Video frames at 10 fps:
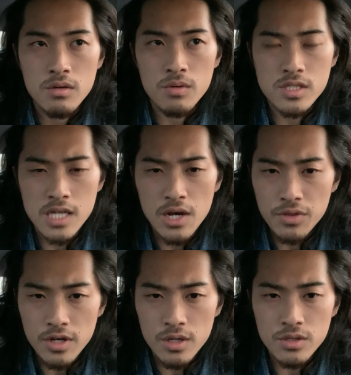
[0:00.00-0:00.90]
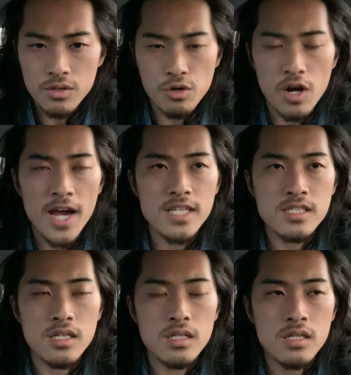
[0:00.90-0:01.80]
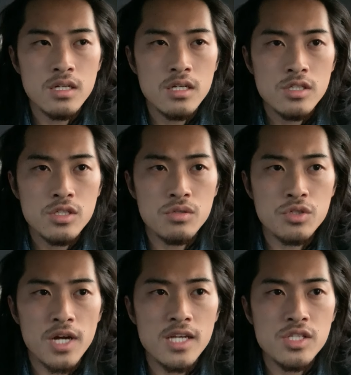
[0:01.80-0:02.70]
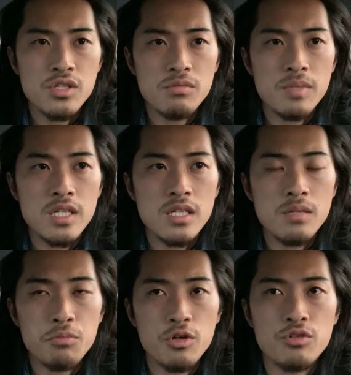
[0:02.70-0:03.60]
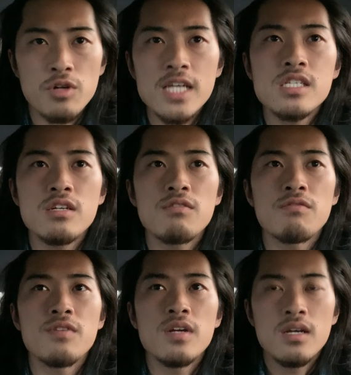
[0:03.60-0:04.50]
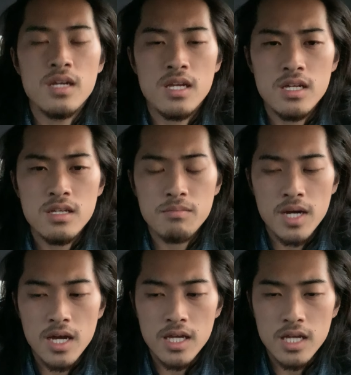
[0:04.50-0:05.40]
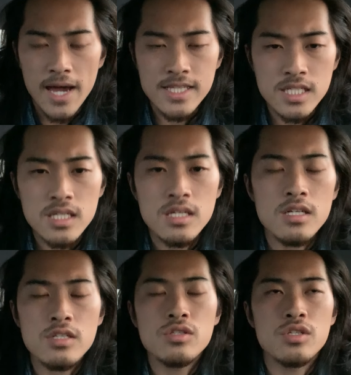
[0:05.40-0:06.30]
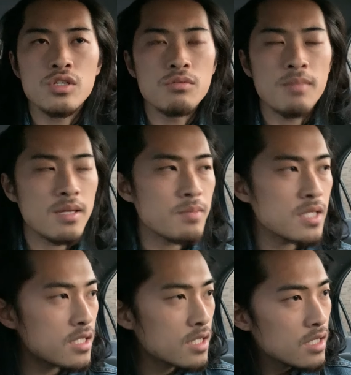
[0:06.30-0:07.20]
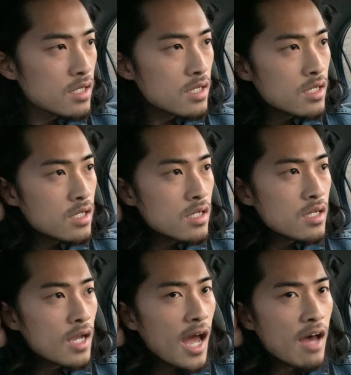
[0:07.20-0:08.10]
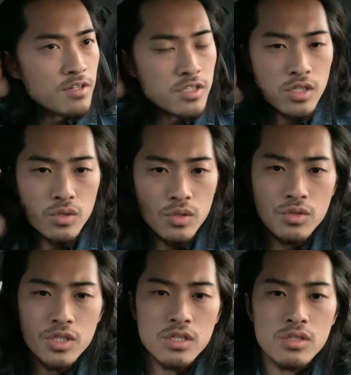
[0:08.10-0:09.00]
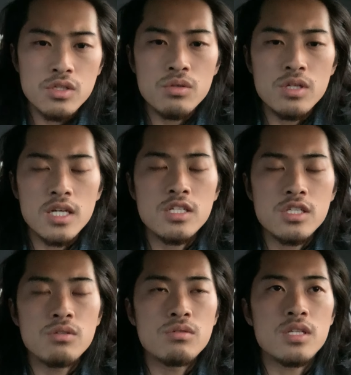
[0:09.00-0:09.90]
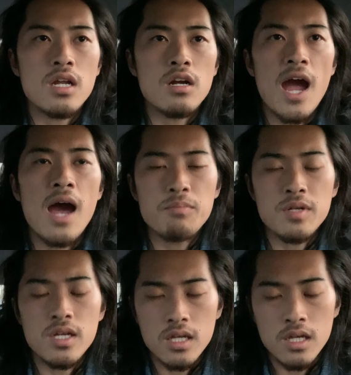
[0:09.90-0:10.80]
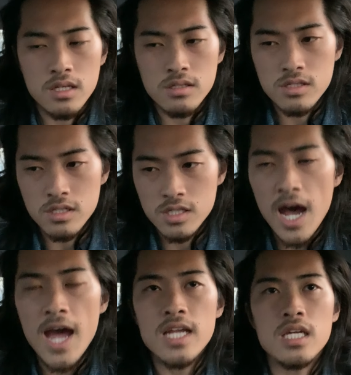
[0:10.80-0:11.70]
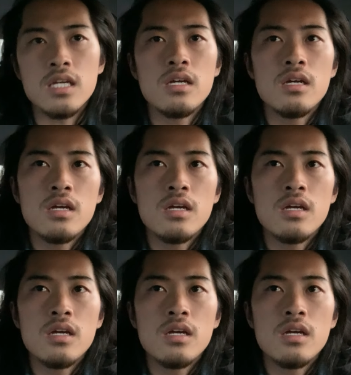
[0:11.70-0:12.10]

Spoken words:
what's out there on the horizon to try to be progressive in my ideas, to maybe have a solution to the issues that are happening in society.